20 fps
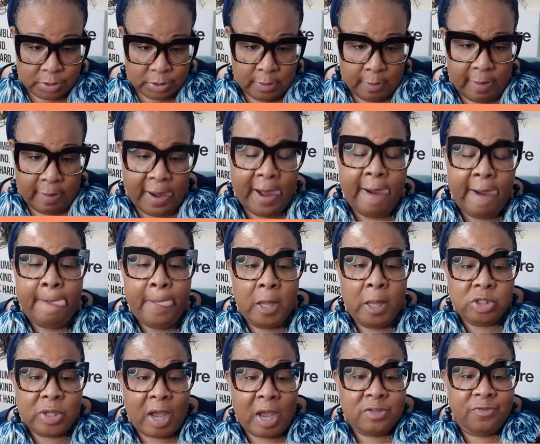Okay.
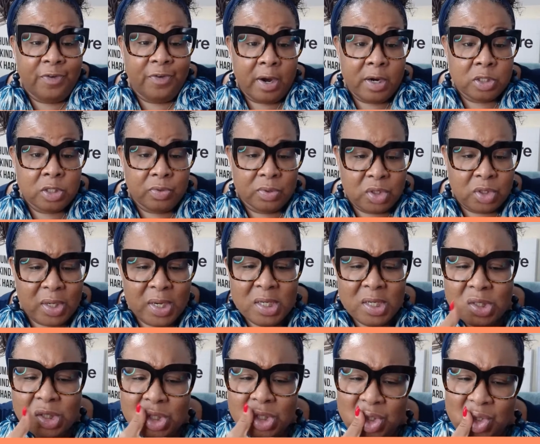So I was very
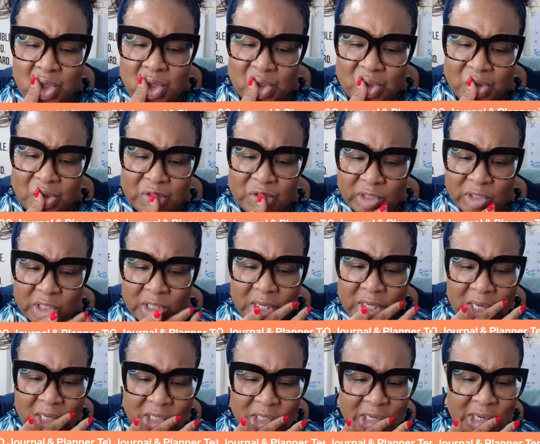
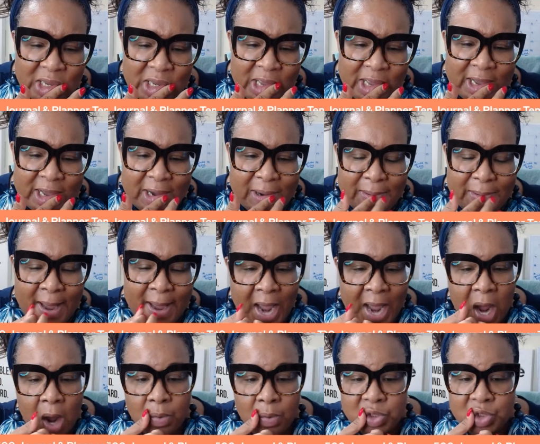strategic about
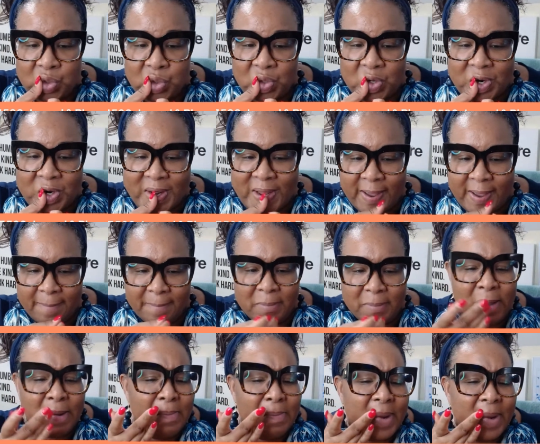how I was doing that.
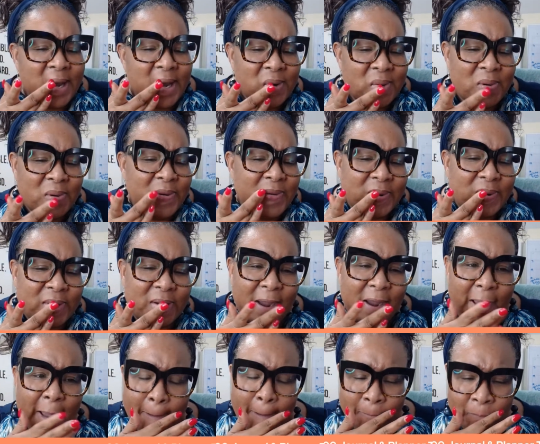Wow.
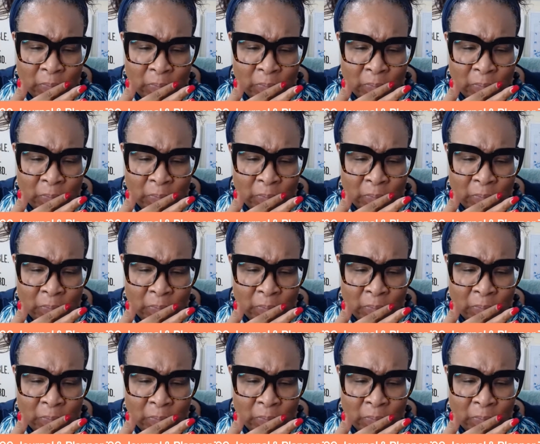Okay.